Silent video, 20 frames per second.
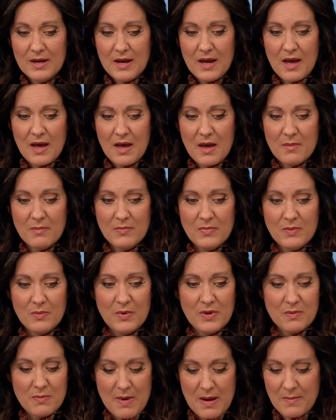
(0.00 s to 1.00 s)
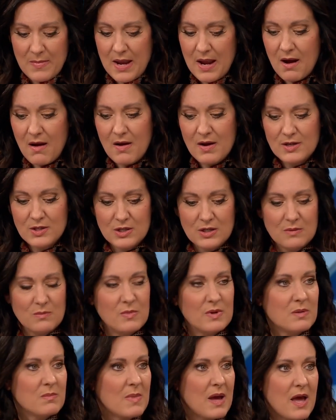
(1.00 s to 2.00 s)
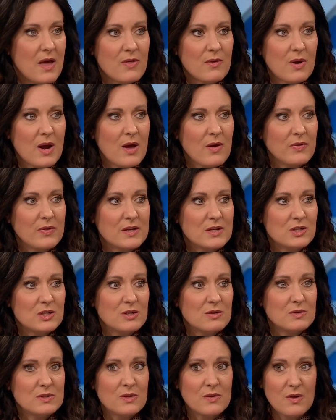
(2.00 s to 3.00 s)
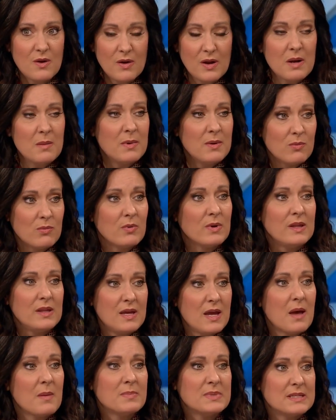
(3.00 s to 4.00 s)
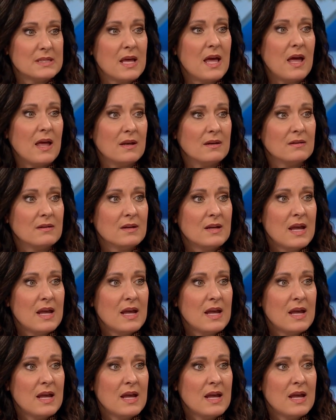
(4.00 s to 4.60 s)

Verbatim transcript: um, with my marriage and with my other health issues, so they're going to be really upset